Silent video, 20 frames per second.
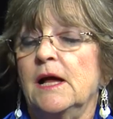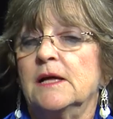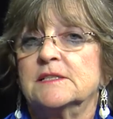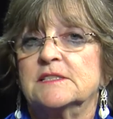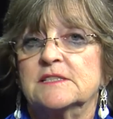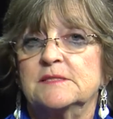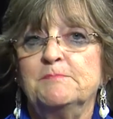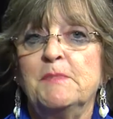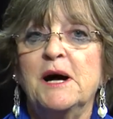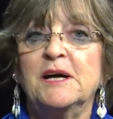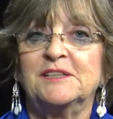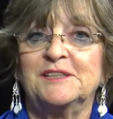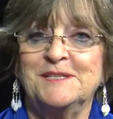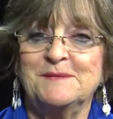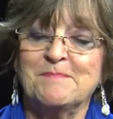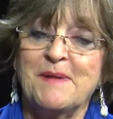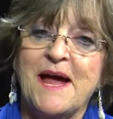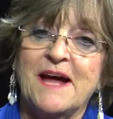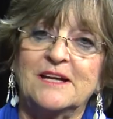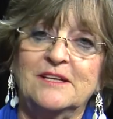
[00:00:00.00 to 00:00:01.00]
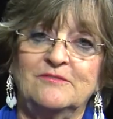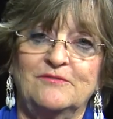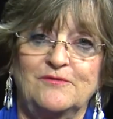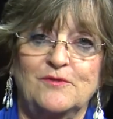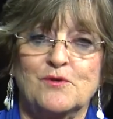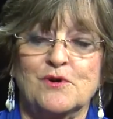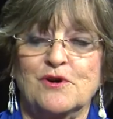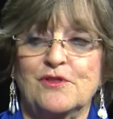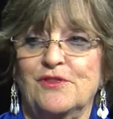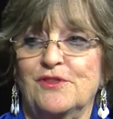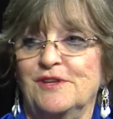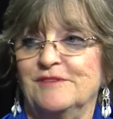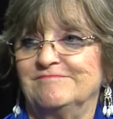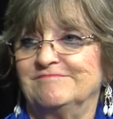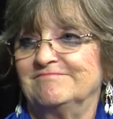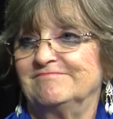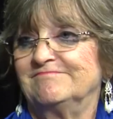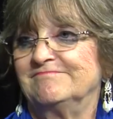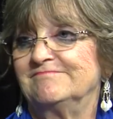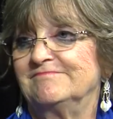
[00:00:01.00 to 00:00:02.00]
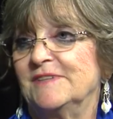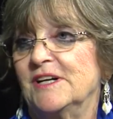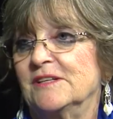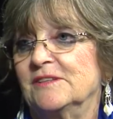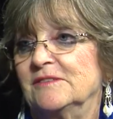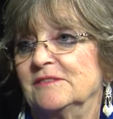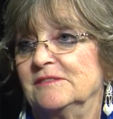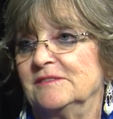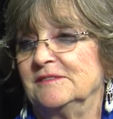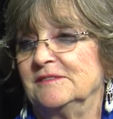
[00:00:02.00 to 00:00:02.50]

smuggling back and forth. Mostly